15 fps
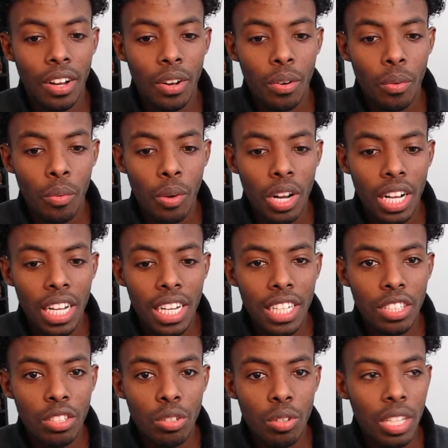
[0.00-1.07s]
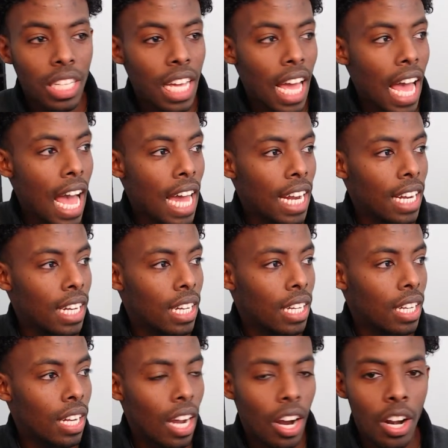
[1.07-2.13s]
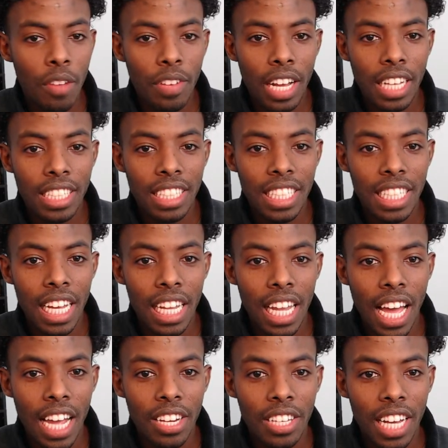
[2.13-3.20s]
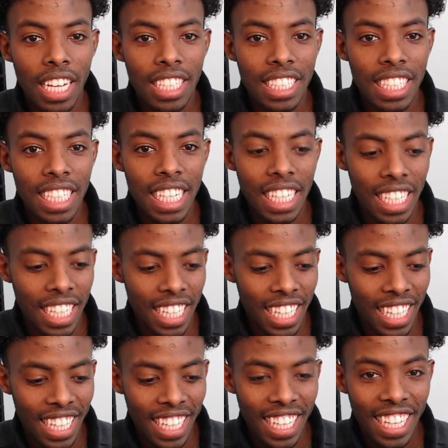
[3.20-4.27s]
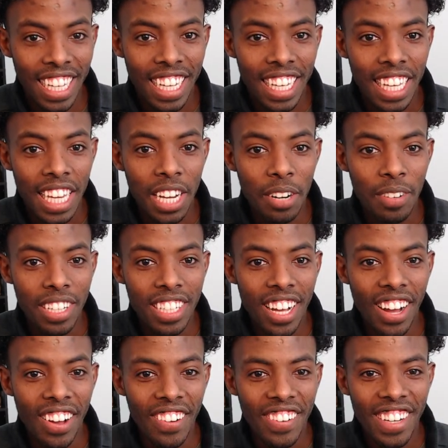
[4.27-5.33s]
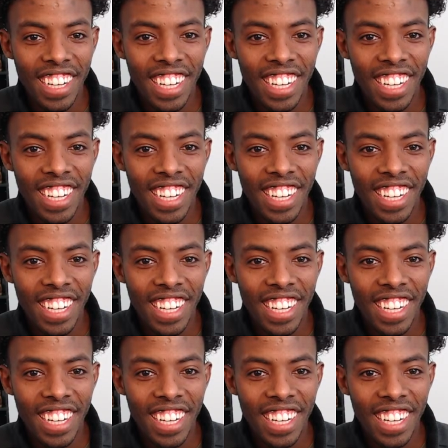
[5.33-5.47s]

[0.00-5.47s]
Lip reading: We're literally at it. I don't know if you guys see that line. You guys see it? Here we go.